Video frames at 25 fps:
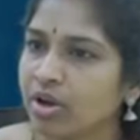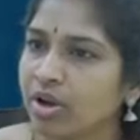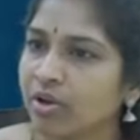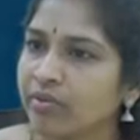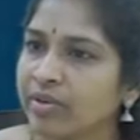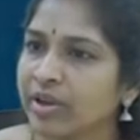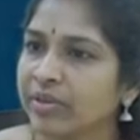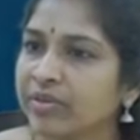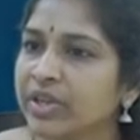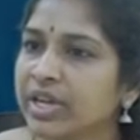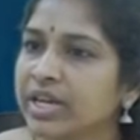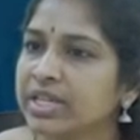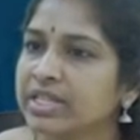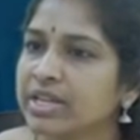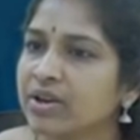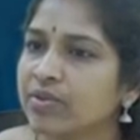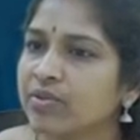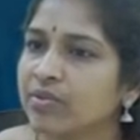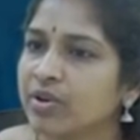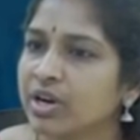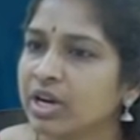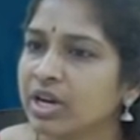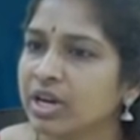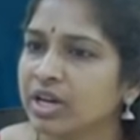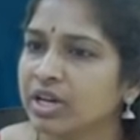when there is a
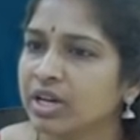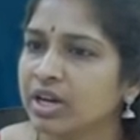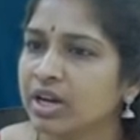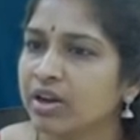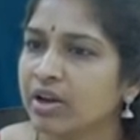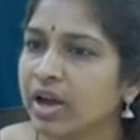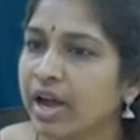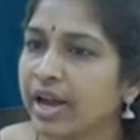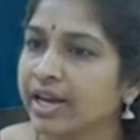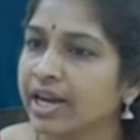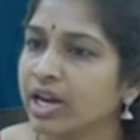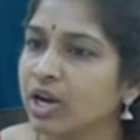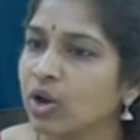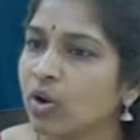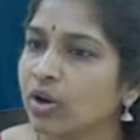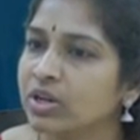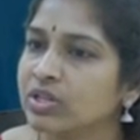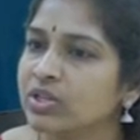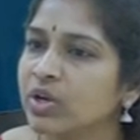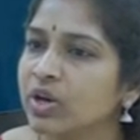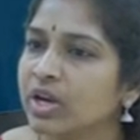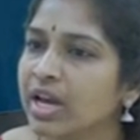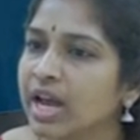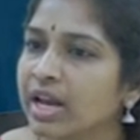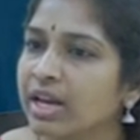work, I can
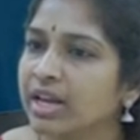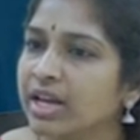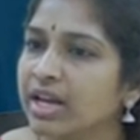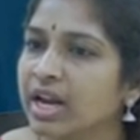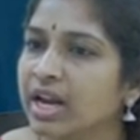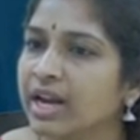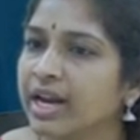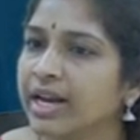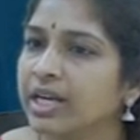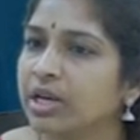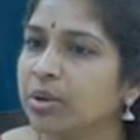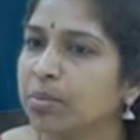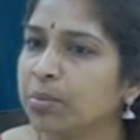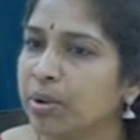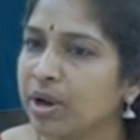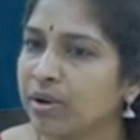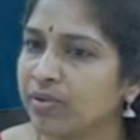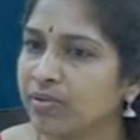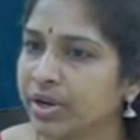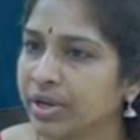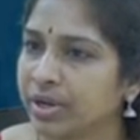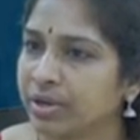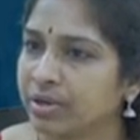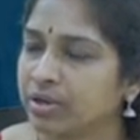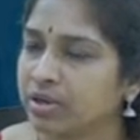also calculate
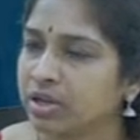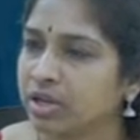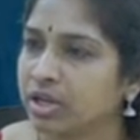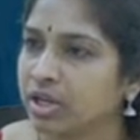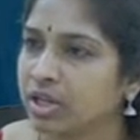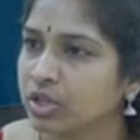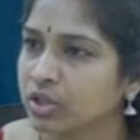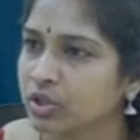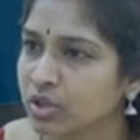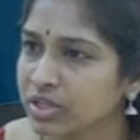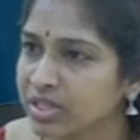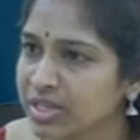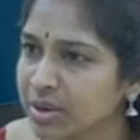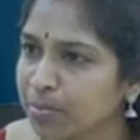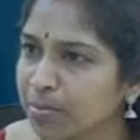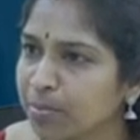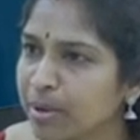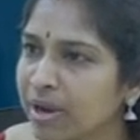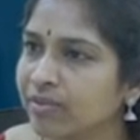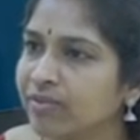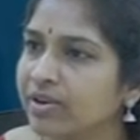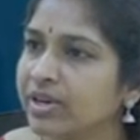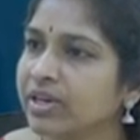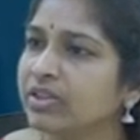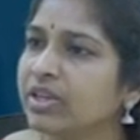power. So some
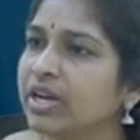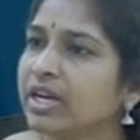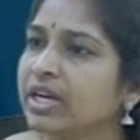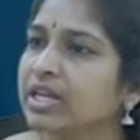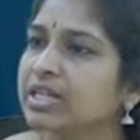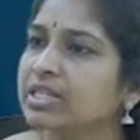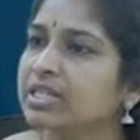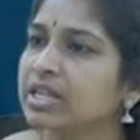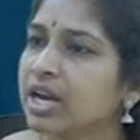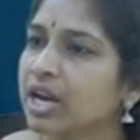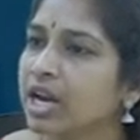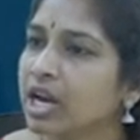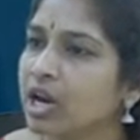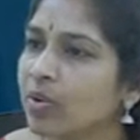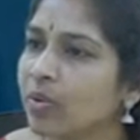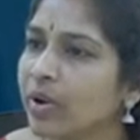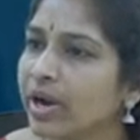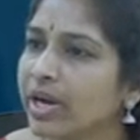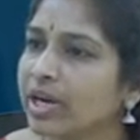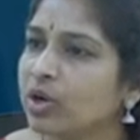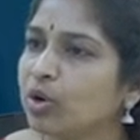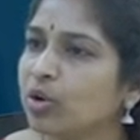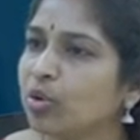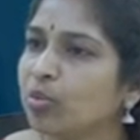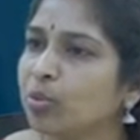power that is
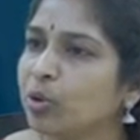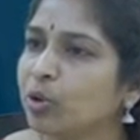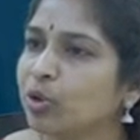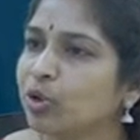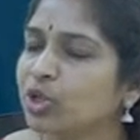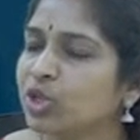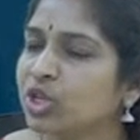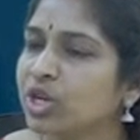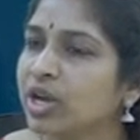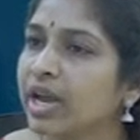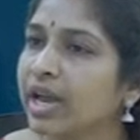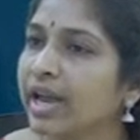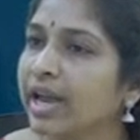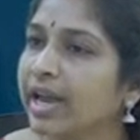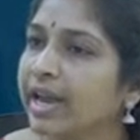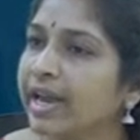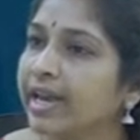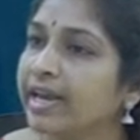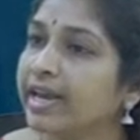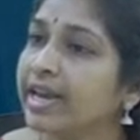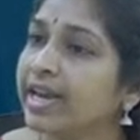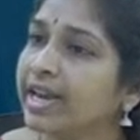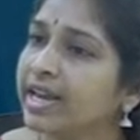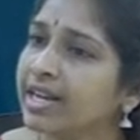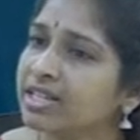required to push
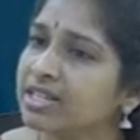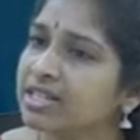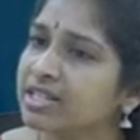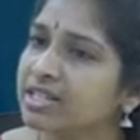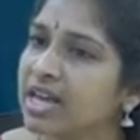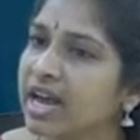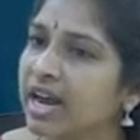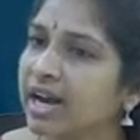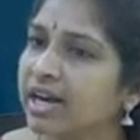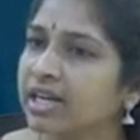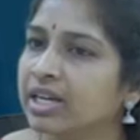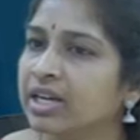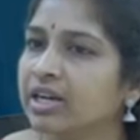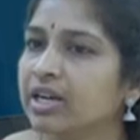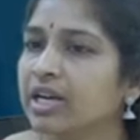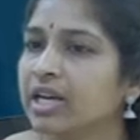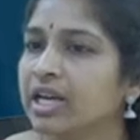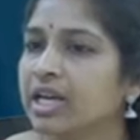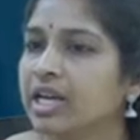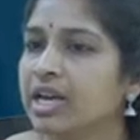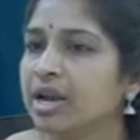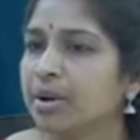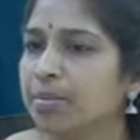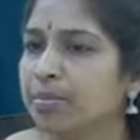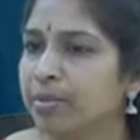against that
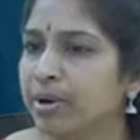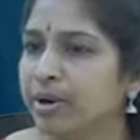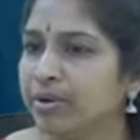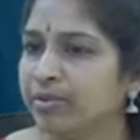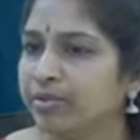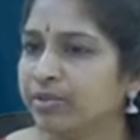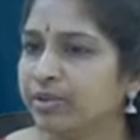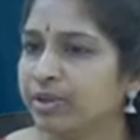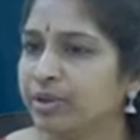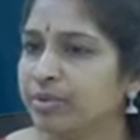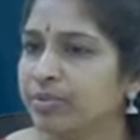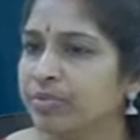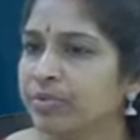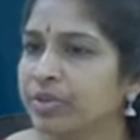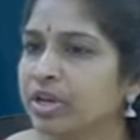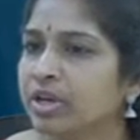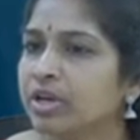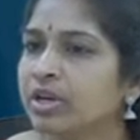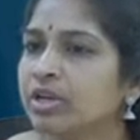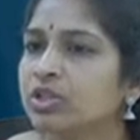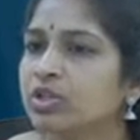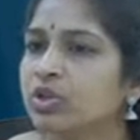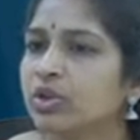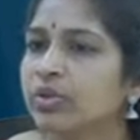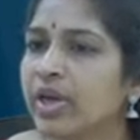EMF.
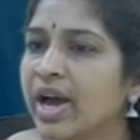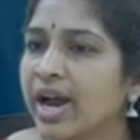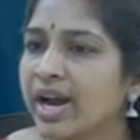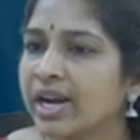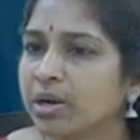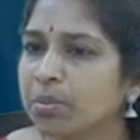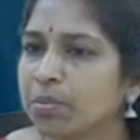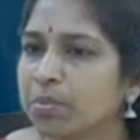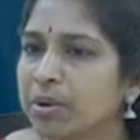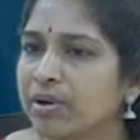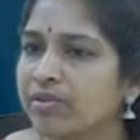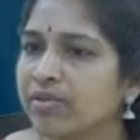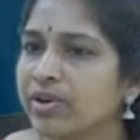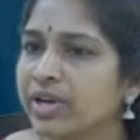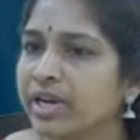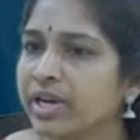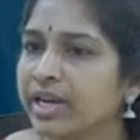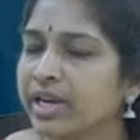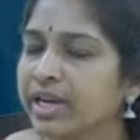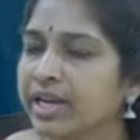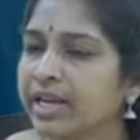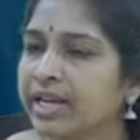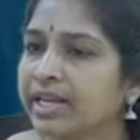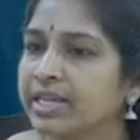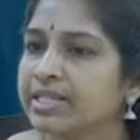So that power
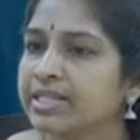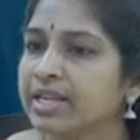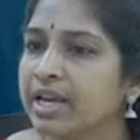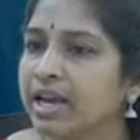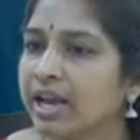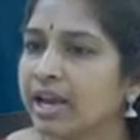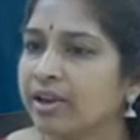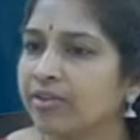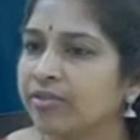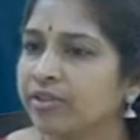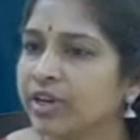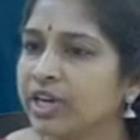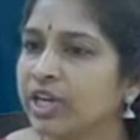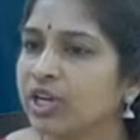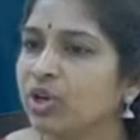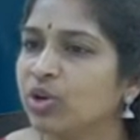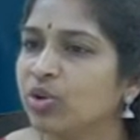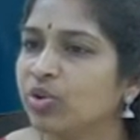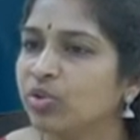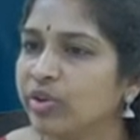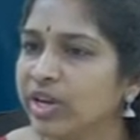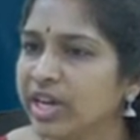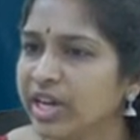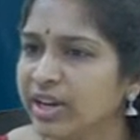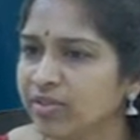is F
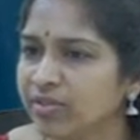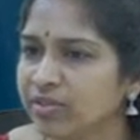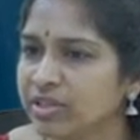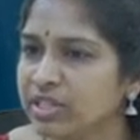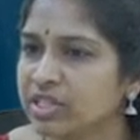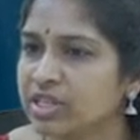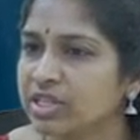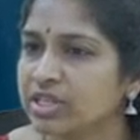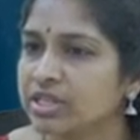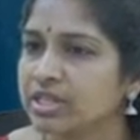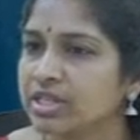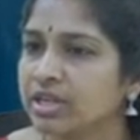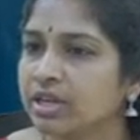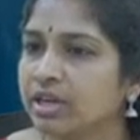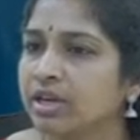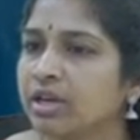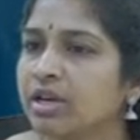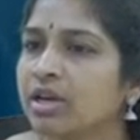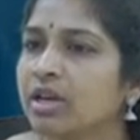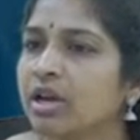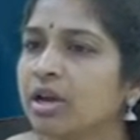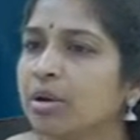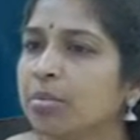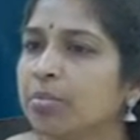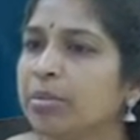into V, which is
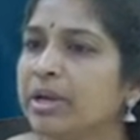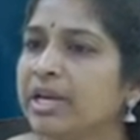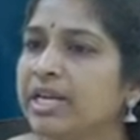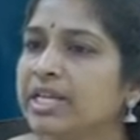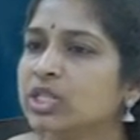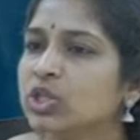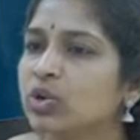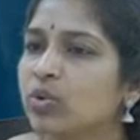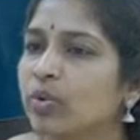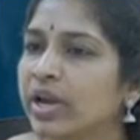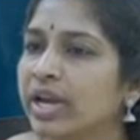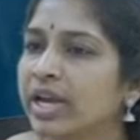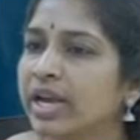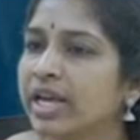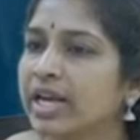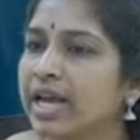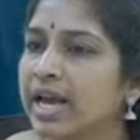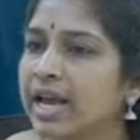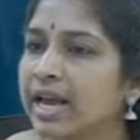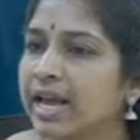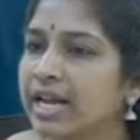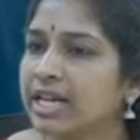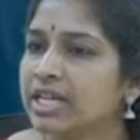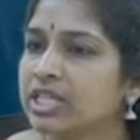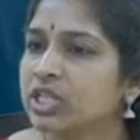V square
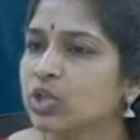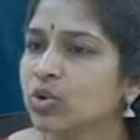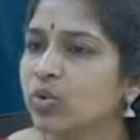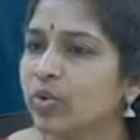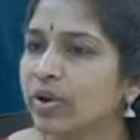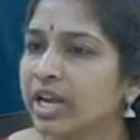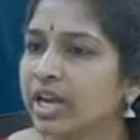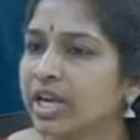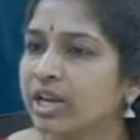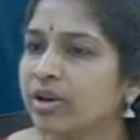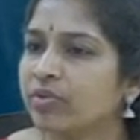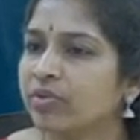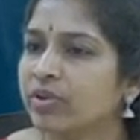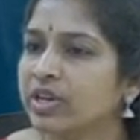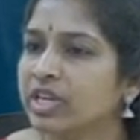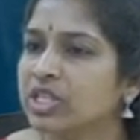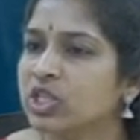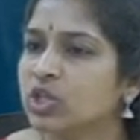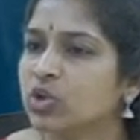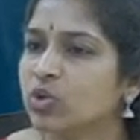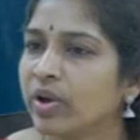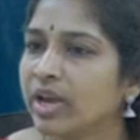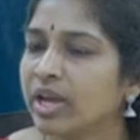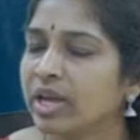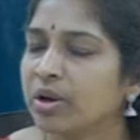L square V
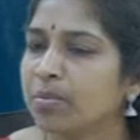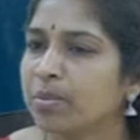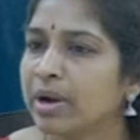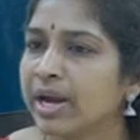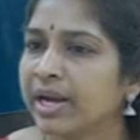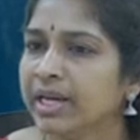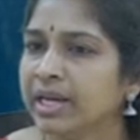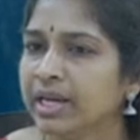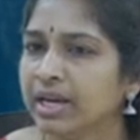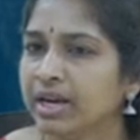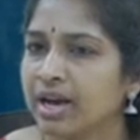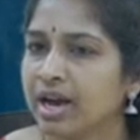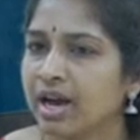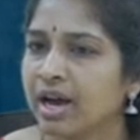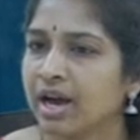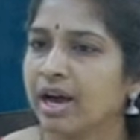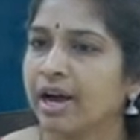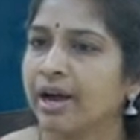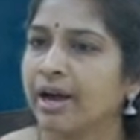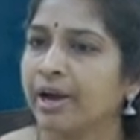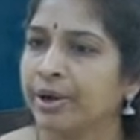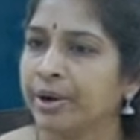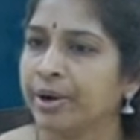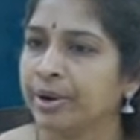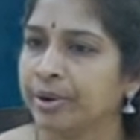square by
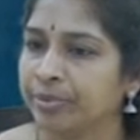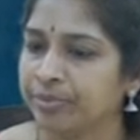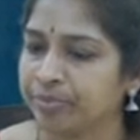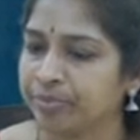R.